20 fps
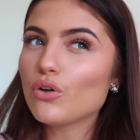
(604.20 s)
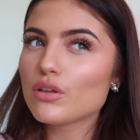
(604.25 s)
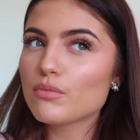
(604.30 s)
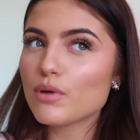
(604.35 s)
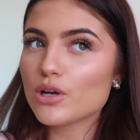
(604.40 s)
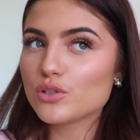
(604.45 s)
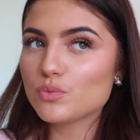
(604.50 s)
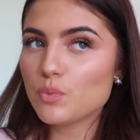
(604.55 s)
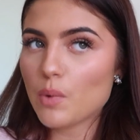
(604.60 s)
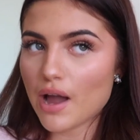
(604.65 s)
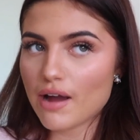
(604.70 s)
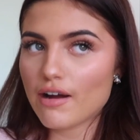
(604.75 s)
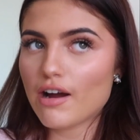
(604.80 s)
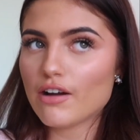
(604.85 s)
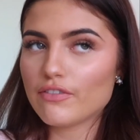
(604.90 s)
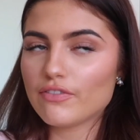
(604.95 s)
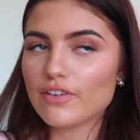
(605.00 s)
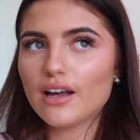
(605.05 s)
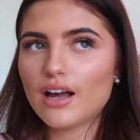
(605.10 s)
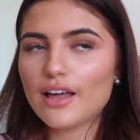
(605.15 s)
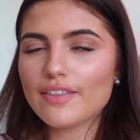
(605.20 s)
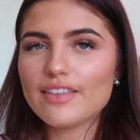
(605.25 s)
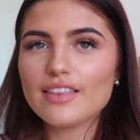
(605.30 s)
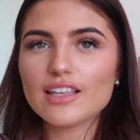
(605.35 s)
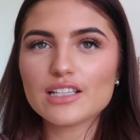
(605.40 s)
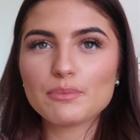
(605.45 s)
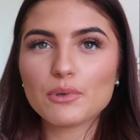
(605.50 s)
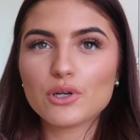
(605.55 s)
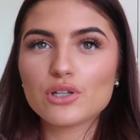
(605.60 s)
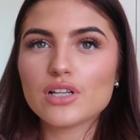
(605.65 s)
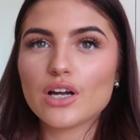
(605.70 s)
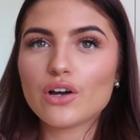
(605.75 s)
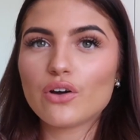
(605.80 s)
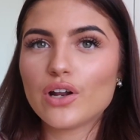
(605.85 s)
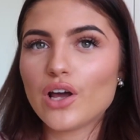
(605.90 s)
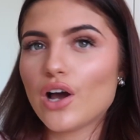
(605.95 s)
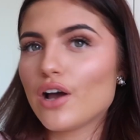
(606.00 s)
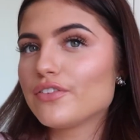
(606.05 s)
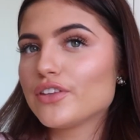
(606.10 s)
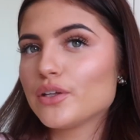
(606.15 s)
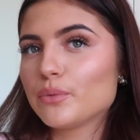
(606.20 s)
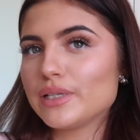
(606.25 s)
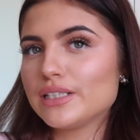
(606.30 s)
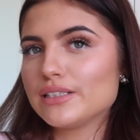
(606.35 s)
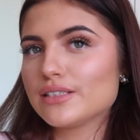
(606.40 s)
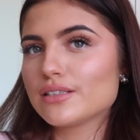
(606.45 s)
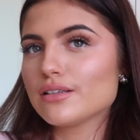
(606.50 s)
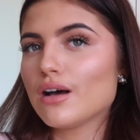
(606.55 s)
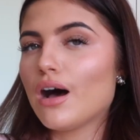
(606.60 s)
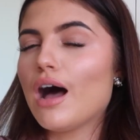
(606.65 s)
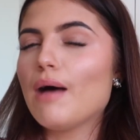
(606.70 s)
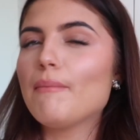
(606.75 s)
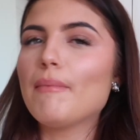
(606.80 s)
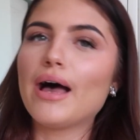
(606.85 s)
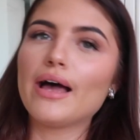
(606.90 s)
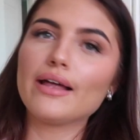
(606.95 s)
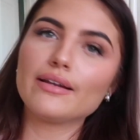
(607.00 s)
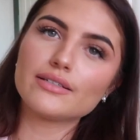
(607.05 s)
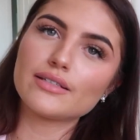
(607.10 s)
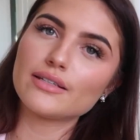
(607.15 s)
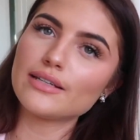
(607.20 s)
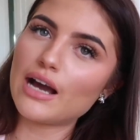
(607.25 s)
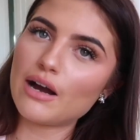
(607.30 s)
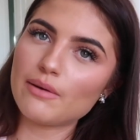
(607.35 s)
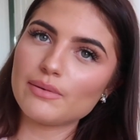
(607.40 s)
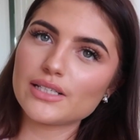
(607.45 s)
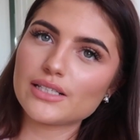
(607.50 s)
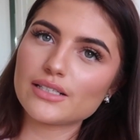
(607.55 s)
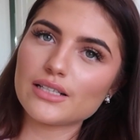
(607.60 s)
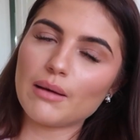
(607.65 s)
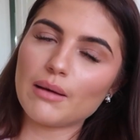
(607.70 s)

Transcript: got the most wear out of it. I think that's because I got it over the winter time and now it's